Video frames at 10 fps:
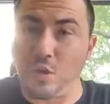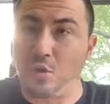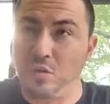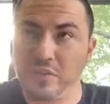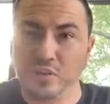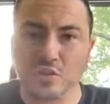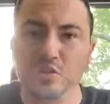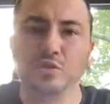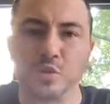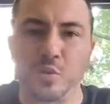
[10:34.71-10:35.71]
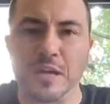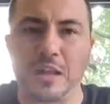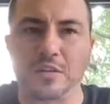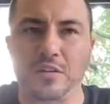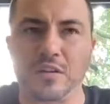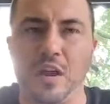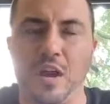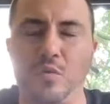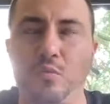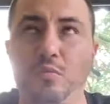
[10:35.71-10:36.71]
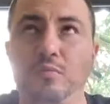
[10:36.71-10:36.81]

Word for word: Like all those new $20, uh,